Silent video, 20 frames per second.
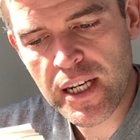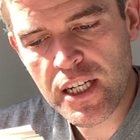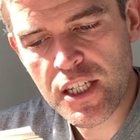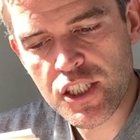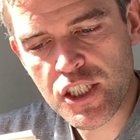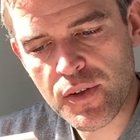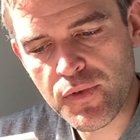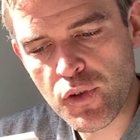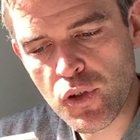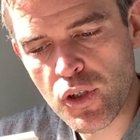
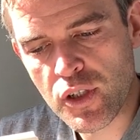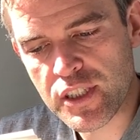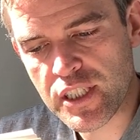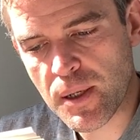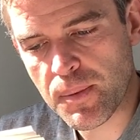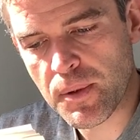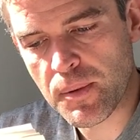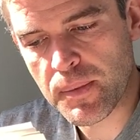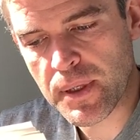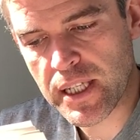Shovel looked
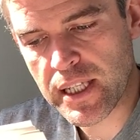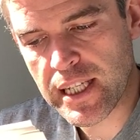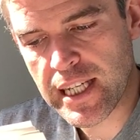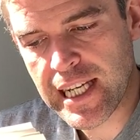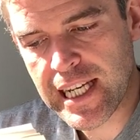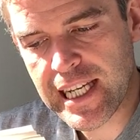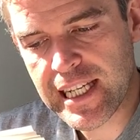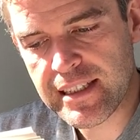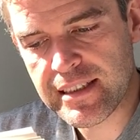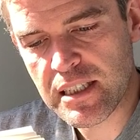up at me.
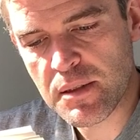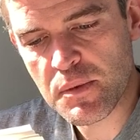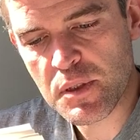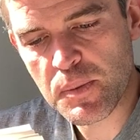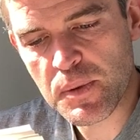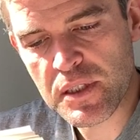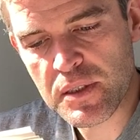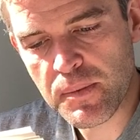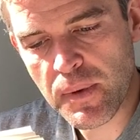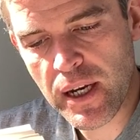He seemed to
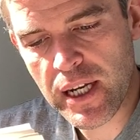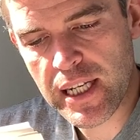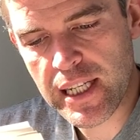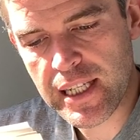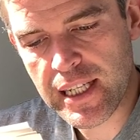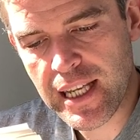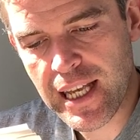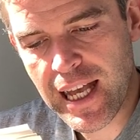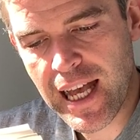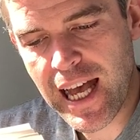be
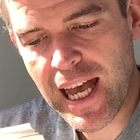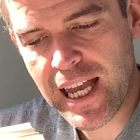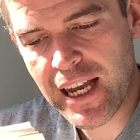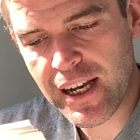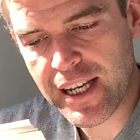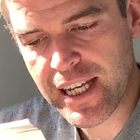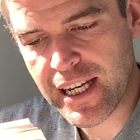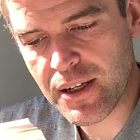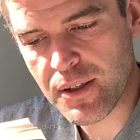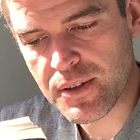smiling. "Hey,"
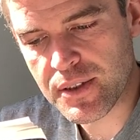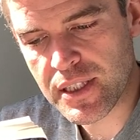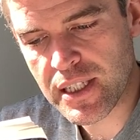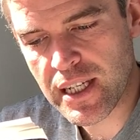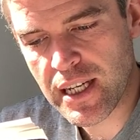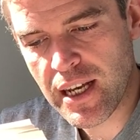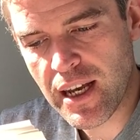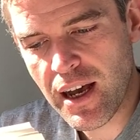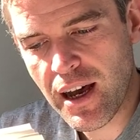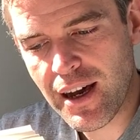I yelled.
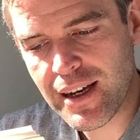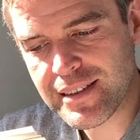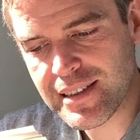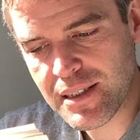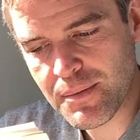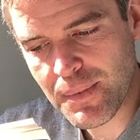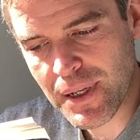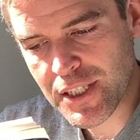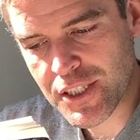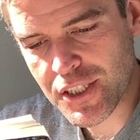"I
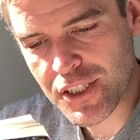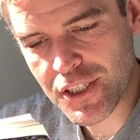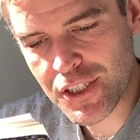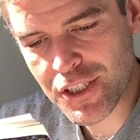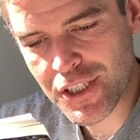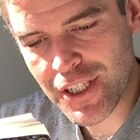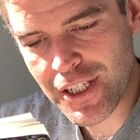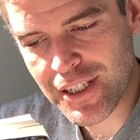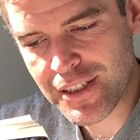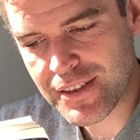didn't mention a
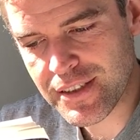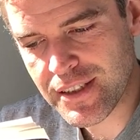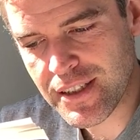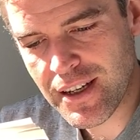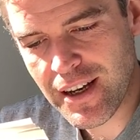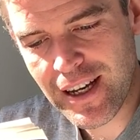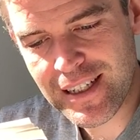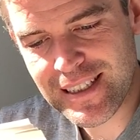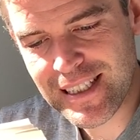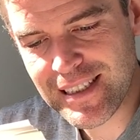shirt.
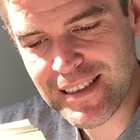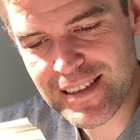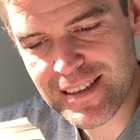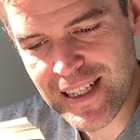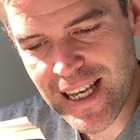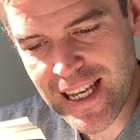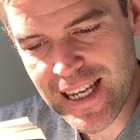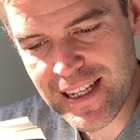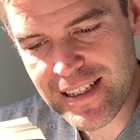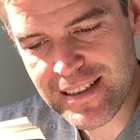I didn't
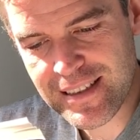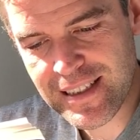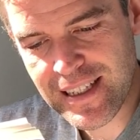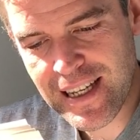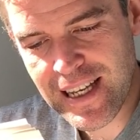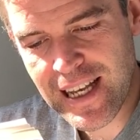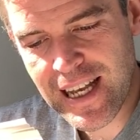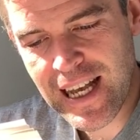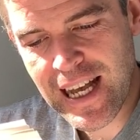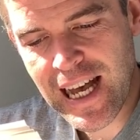say it."
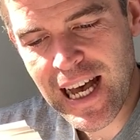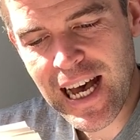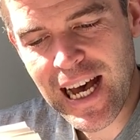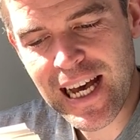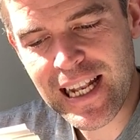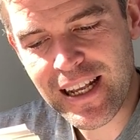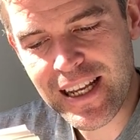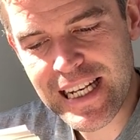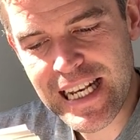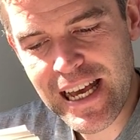
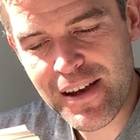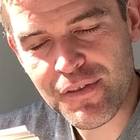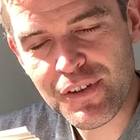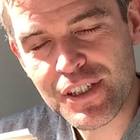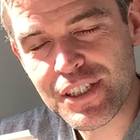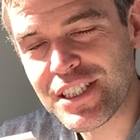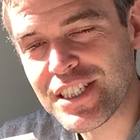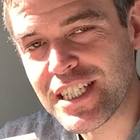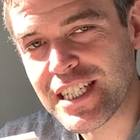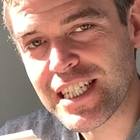And I never
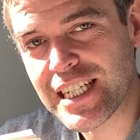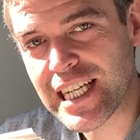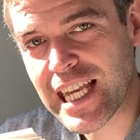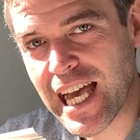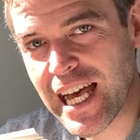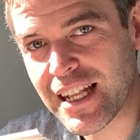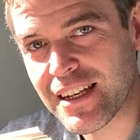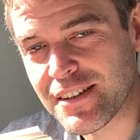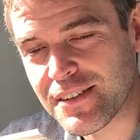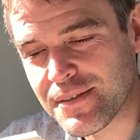did
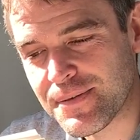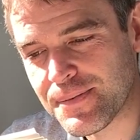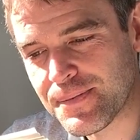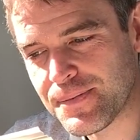again.